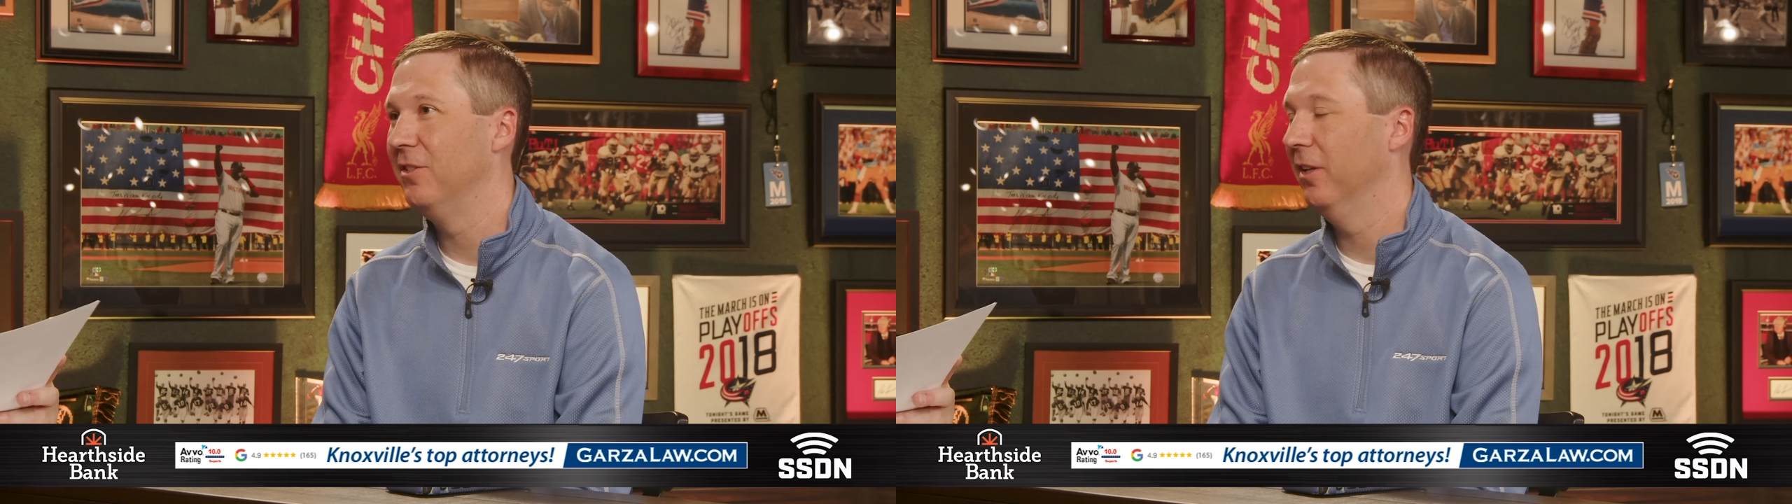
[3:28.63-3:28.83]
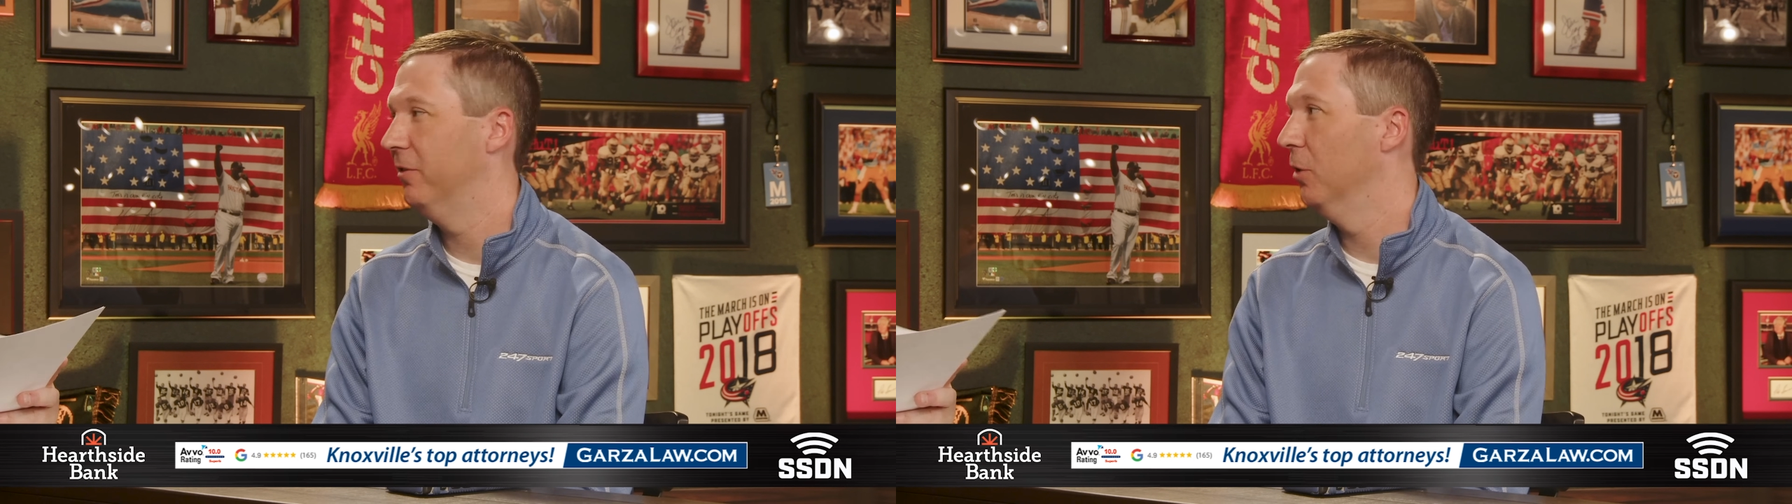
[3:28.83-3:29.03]

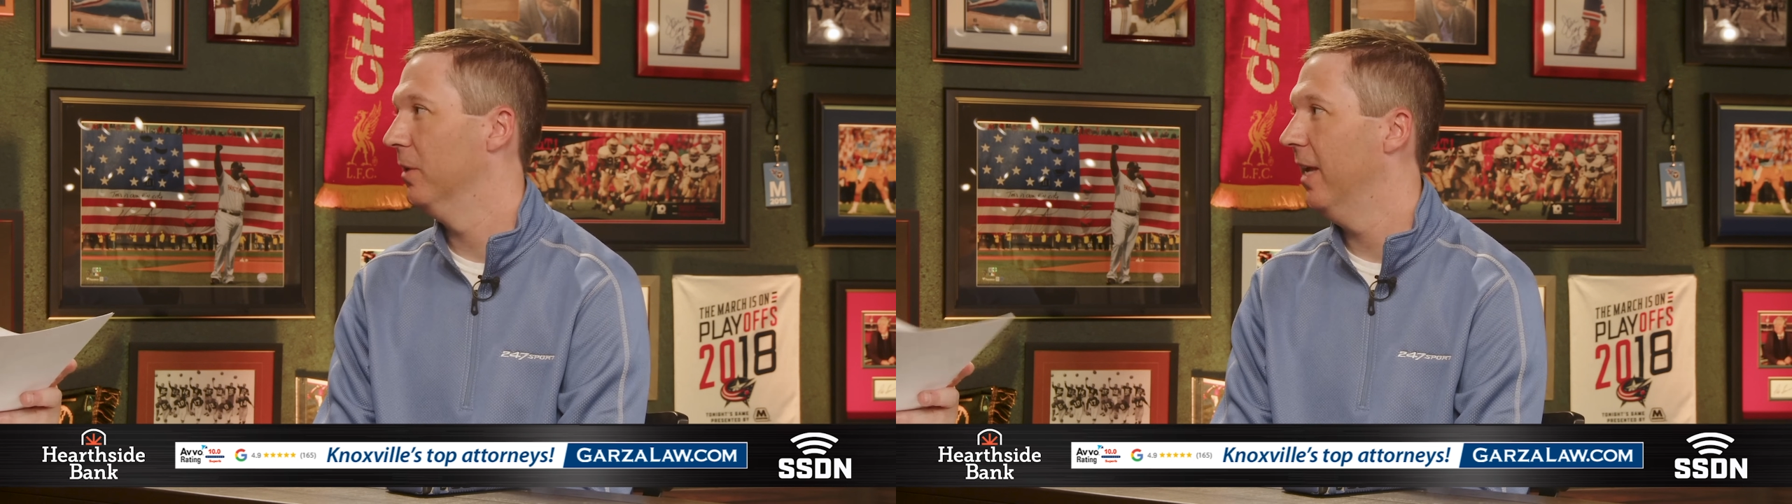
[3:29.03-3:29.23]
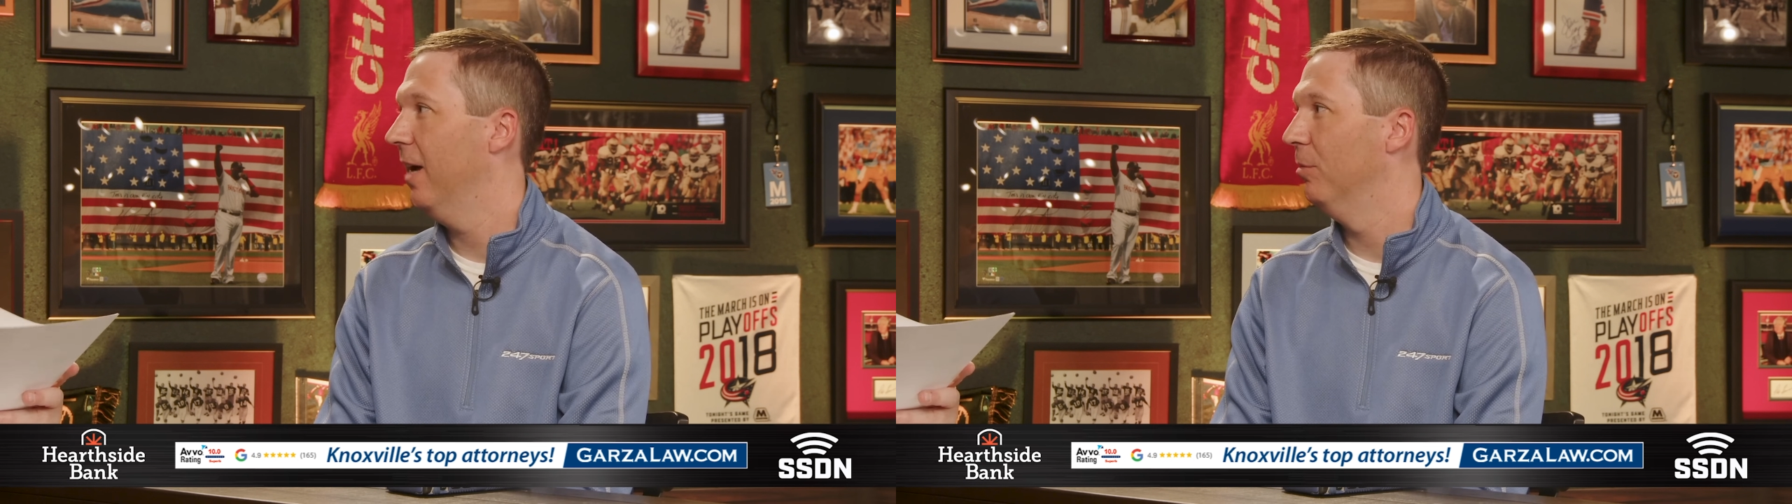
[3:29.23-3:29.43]
still have to go
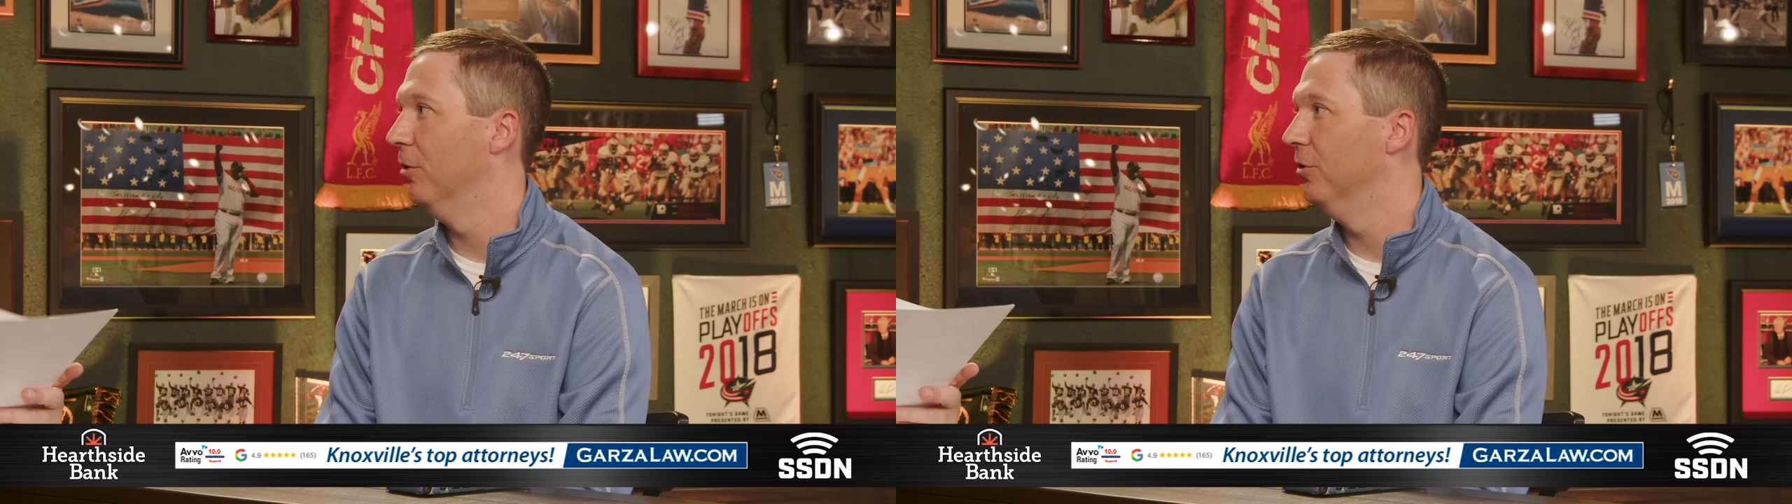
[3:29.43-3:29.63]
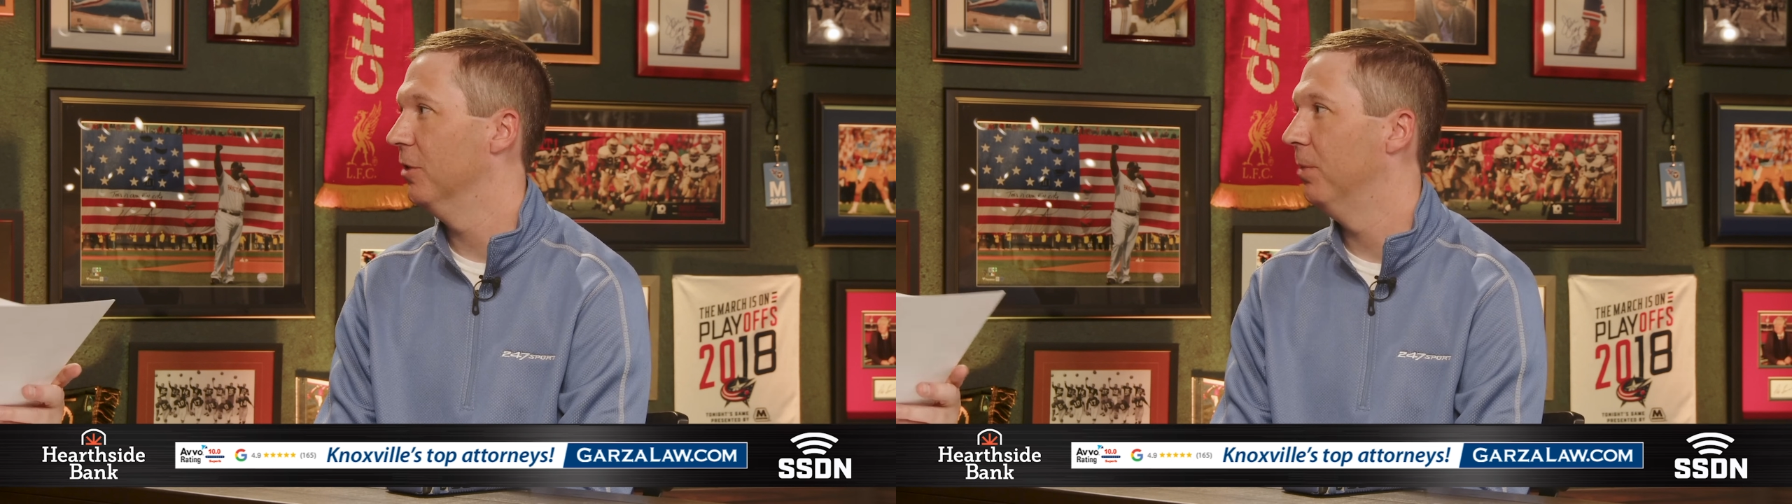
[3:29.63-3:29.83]
with Dabo just